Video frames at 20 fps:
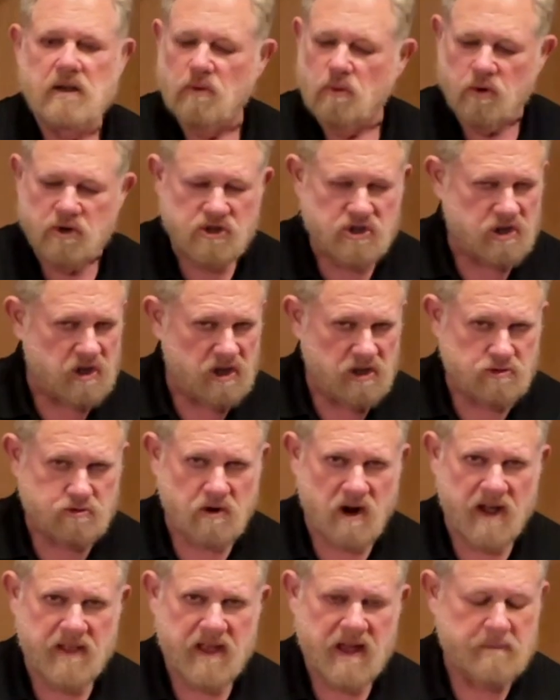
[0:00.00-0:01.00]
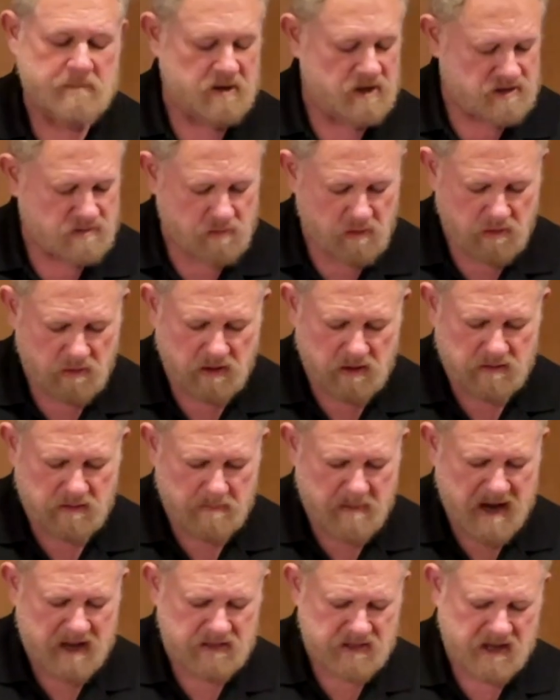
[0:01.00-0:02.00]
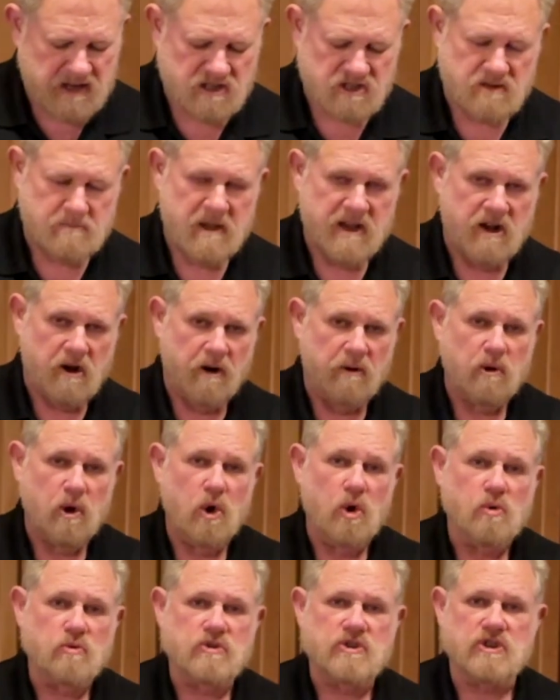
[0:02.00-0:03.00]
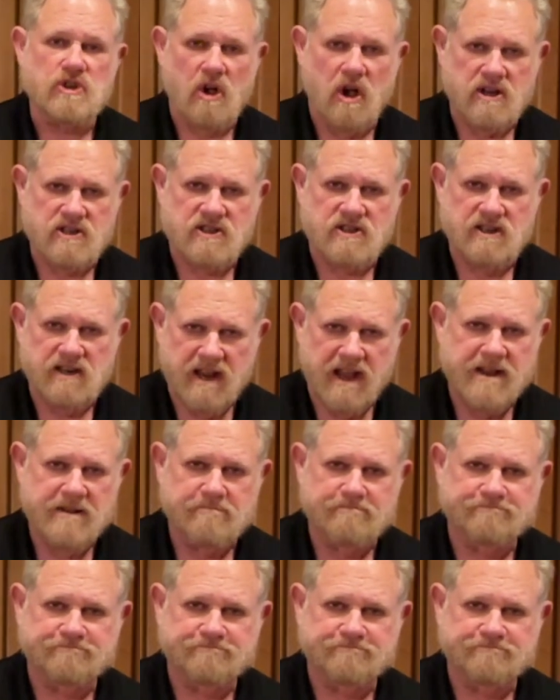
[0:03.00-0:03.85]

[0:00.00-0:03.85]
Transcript: We're just going to try that because the main thing is to make our own sauce today.